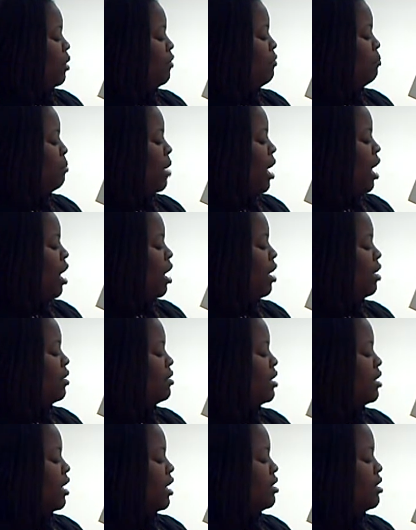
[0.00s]
both
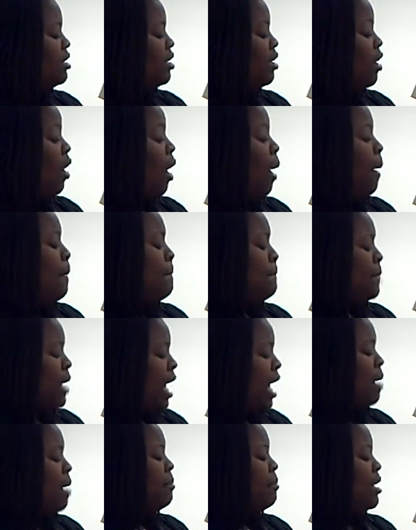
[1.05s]
paws until
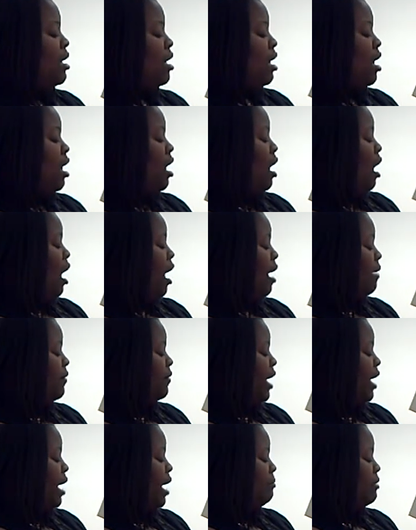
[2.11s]
pop!
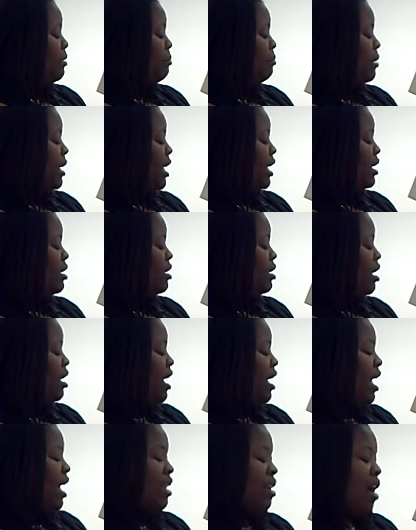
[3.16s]
Off came the button,
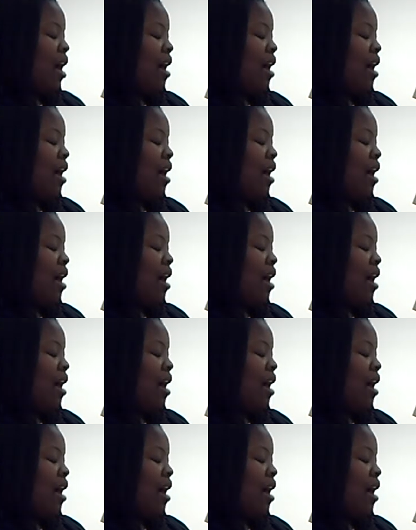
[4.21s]
and